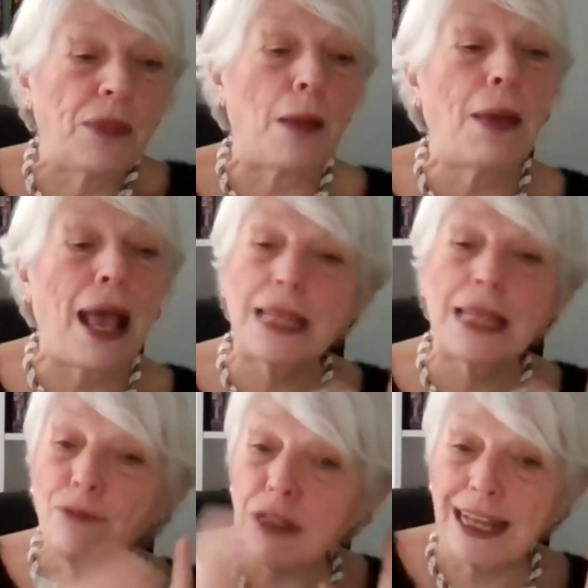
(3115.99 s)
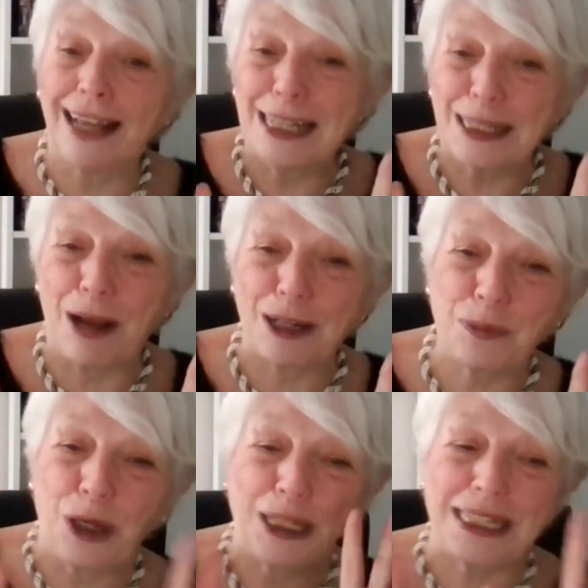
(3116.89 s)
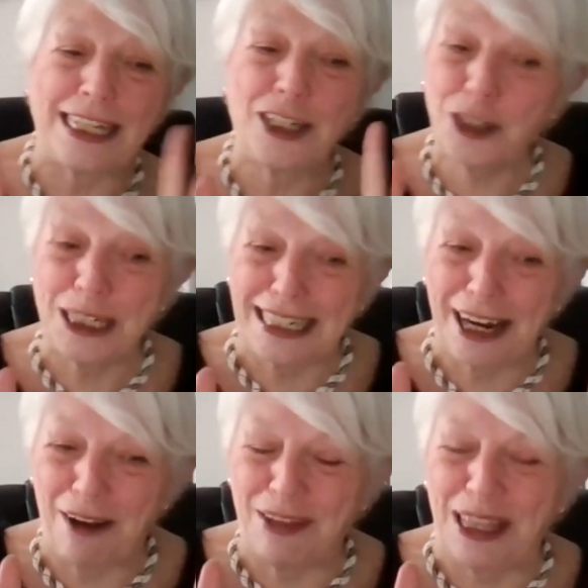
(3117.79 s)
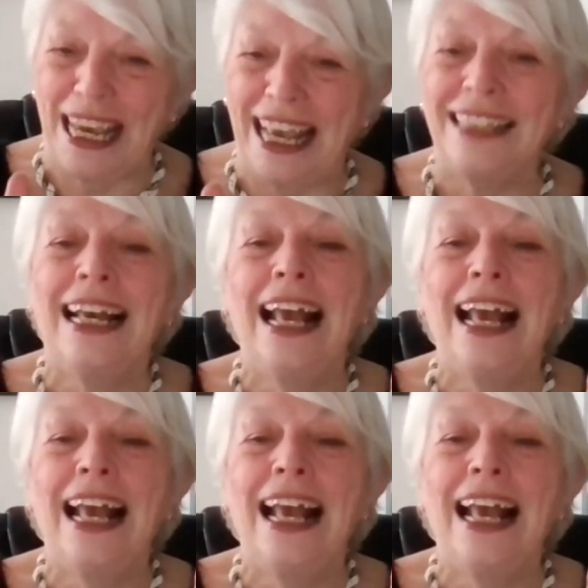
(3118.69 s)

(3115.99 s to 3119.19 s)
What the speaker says: and perhaps haven't done as much work as they should have done over the year